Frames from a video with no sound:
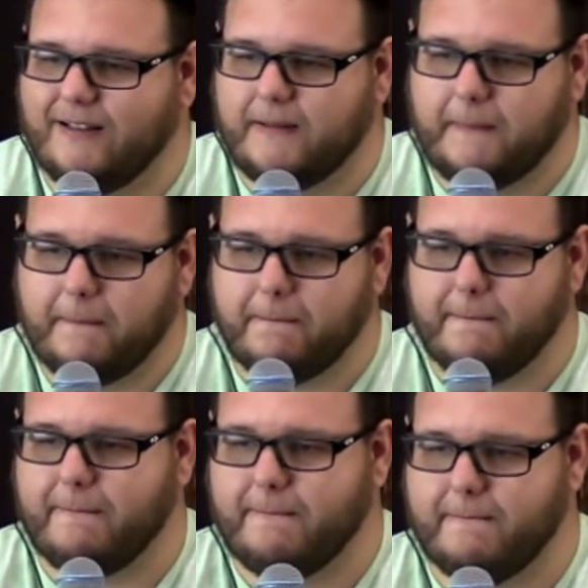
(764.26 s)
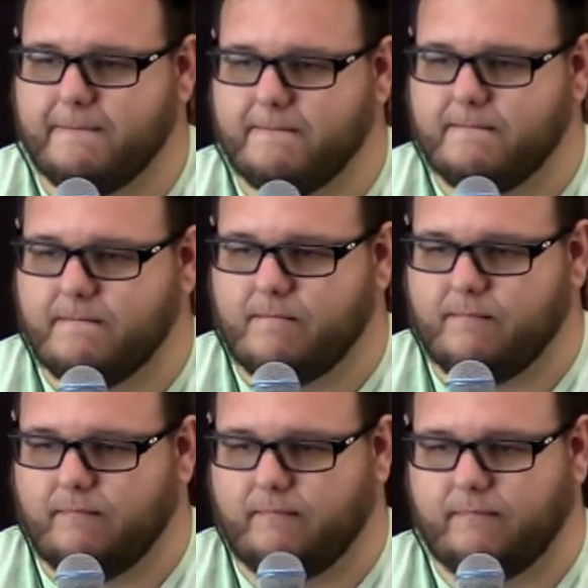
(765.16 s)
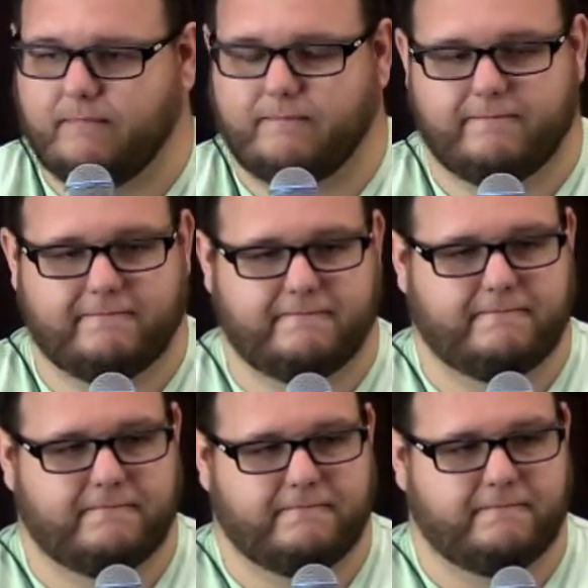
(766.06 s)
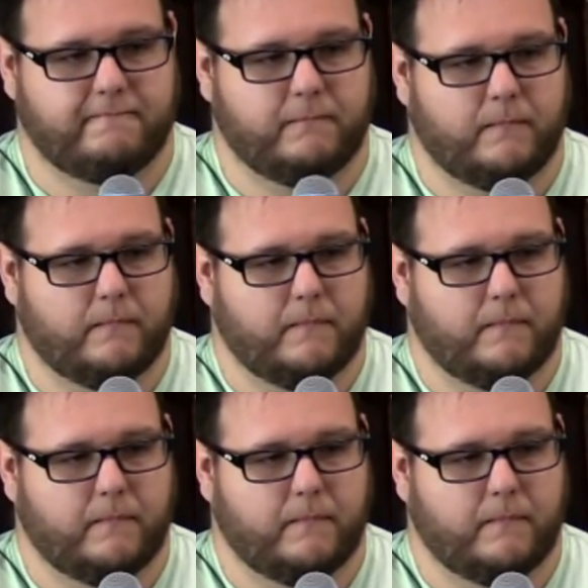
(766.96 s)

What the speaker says: Nobody speaks.